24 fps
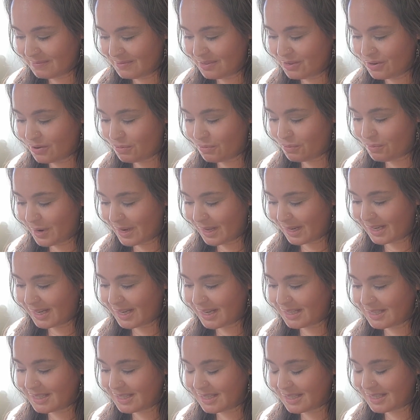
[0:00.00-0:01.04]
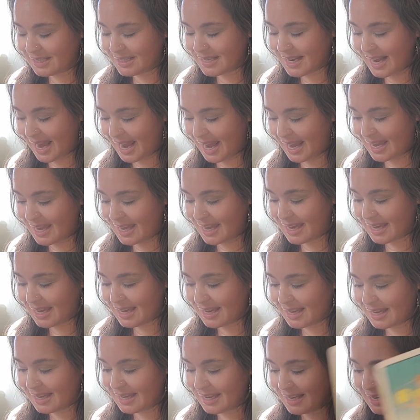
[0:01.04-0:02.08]
you're willing to take
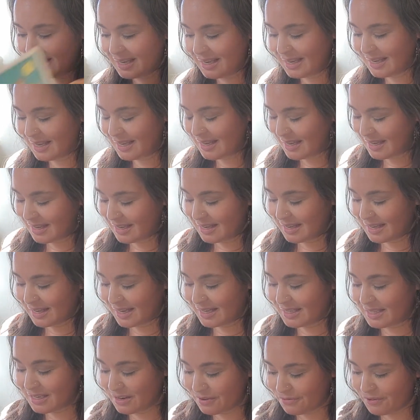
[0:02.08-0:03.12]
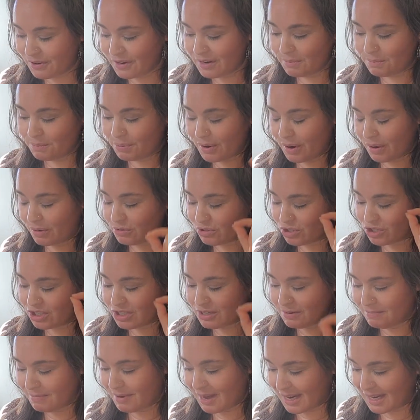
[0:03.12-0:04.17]
a different approach
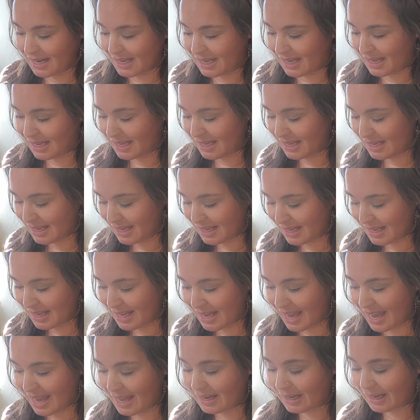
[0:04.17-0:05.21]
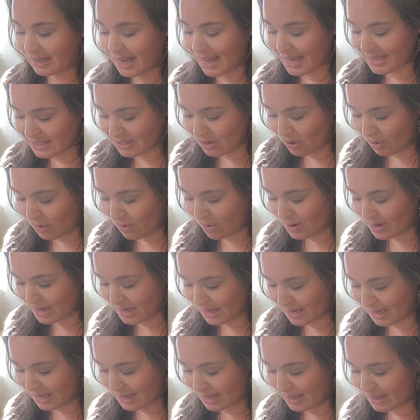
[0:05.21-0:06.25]
to money and less
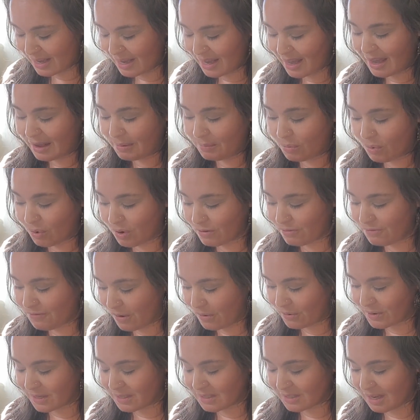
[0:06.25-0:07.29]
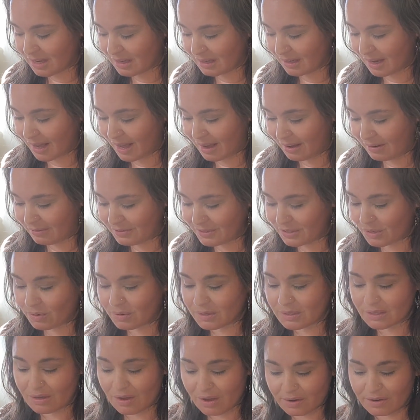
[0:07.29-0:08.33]
hoarding and more focus on love. So
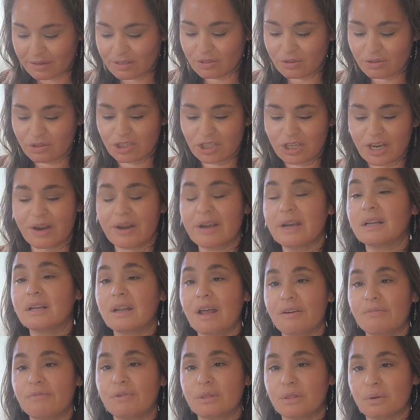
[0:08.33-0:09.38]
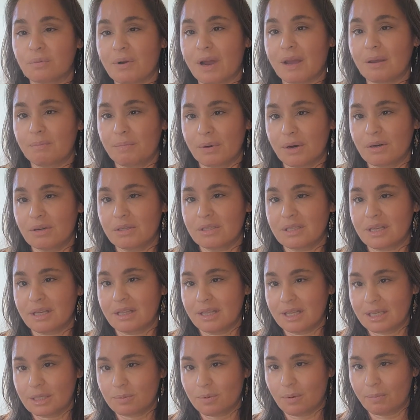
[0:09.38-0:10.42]
as long as you're sharing love with the right
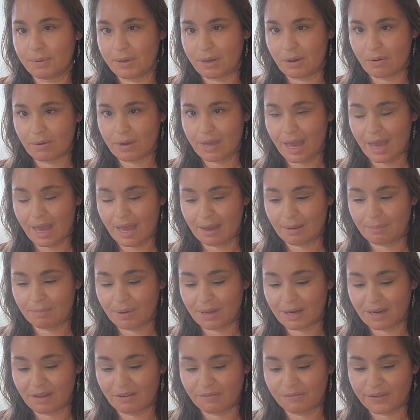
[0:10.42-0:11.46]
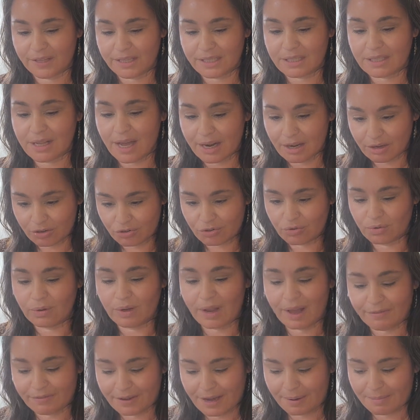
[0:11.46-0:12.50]
person, this will be okay. But if it's not a true
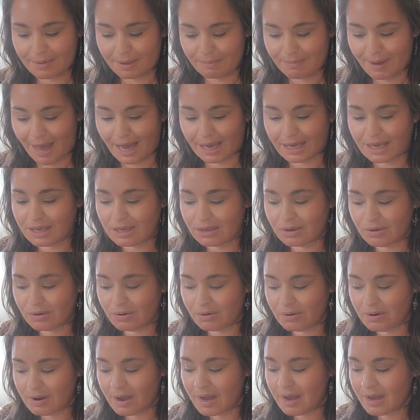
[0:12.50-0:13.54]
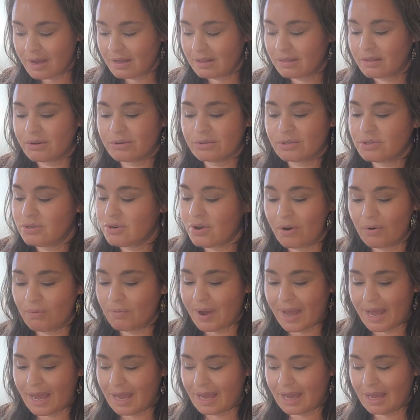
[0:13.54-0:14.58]
love coming back at you, there's no
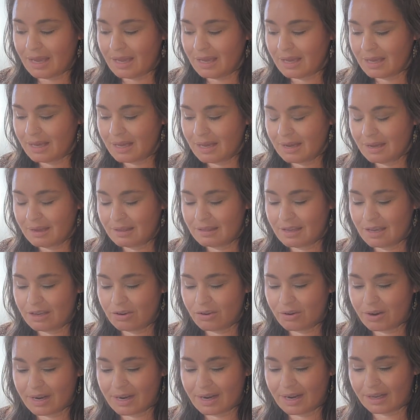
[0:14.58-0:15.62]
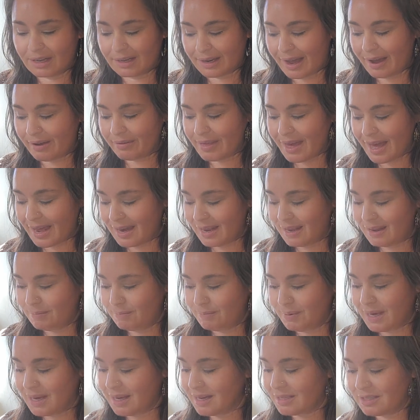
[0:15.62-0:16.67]
way that you're going to allow that
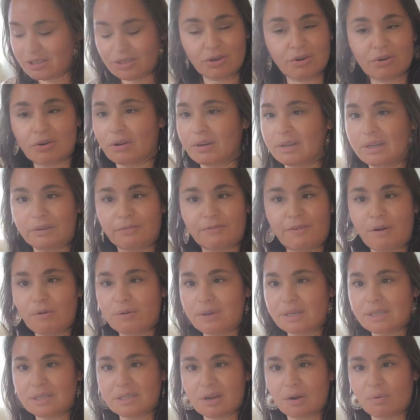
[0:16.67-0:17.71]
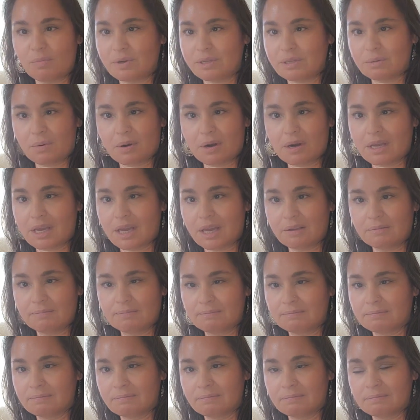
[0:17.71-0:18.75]
in because you're only focused on what's working.
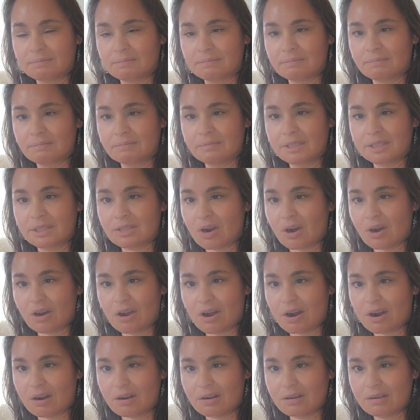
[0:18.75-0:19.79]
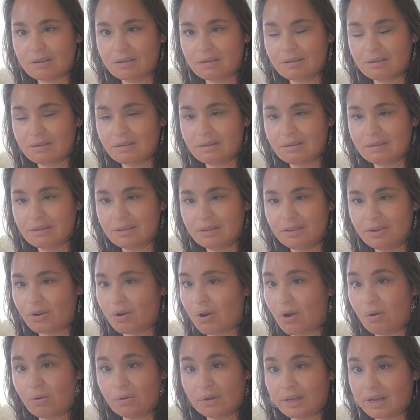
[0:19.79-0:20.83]
Star card.
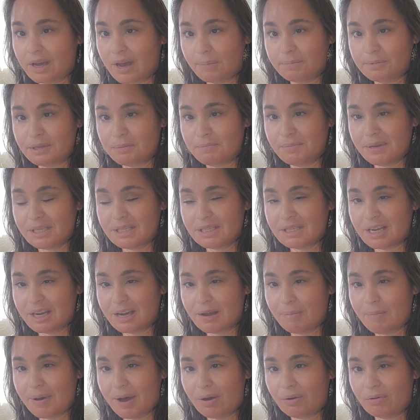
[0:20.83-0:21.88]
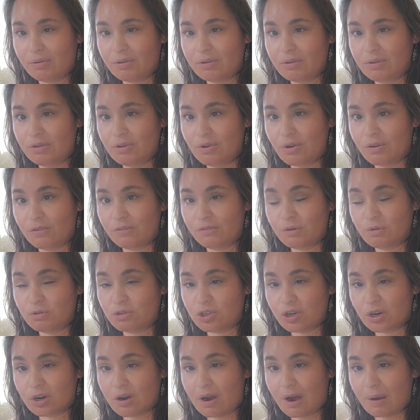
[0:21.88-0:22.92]
You're only optimistic about your
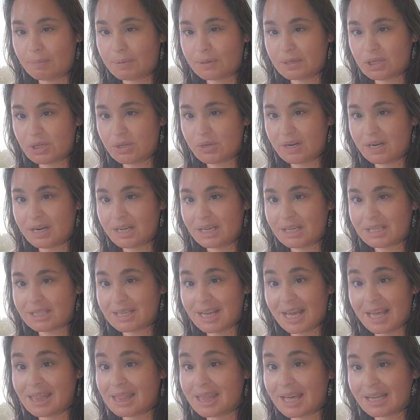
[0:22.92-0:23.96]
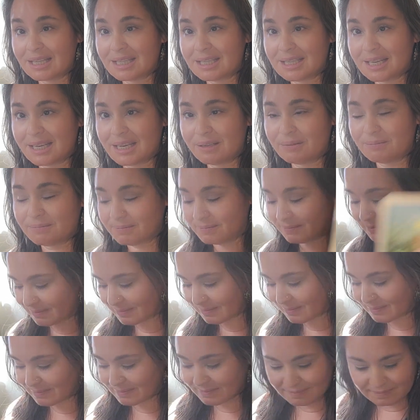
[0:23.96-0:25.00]
future opportunities, and that's it.
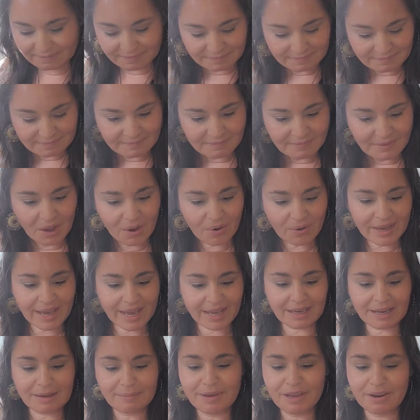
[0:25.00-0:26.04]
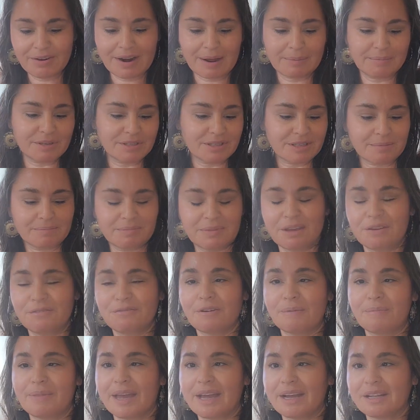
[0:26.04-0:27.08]
Okay, let me grab you something
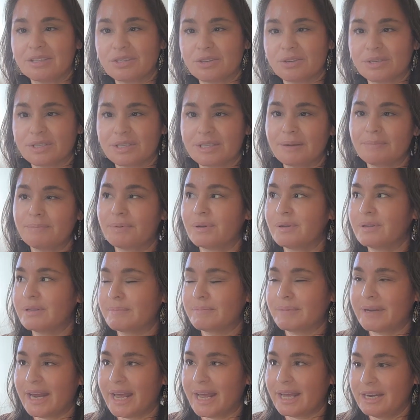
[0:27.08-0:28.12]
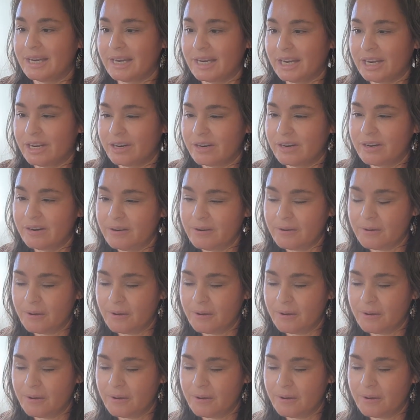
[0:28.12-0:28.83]
from the Answer is Simple. I'm going to end it here.